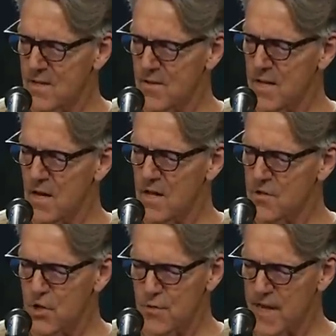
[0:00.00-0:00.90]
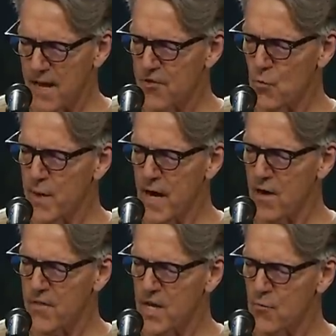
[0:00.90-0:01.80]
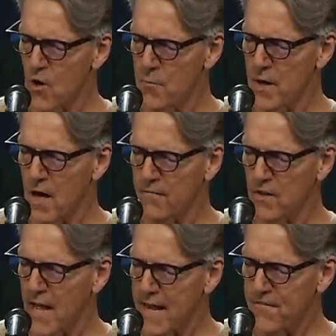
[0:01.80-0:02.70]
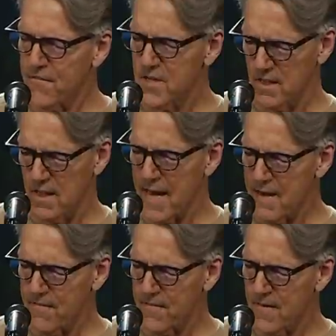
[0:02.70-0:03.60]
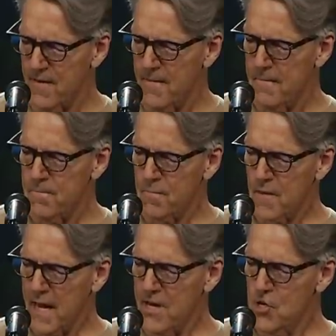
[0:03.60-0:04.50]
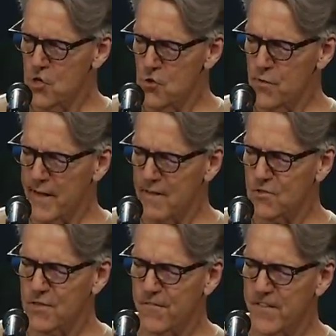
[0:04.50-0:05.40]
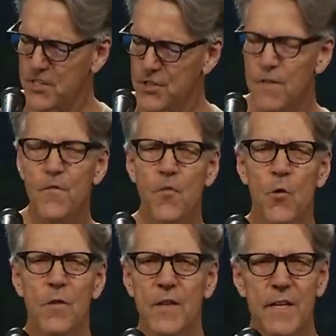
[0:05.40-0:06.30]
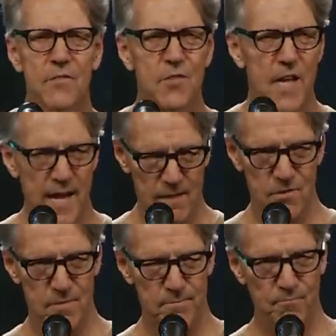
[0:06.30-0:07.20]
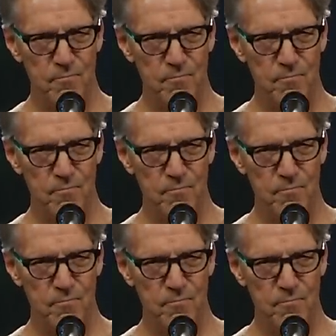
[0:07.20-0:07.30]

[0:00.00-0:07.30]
To the, to the other, we are the aroma of life to life. And who is sufficient for these things?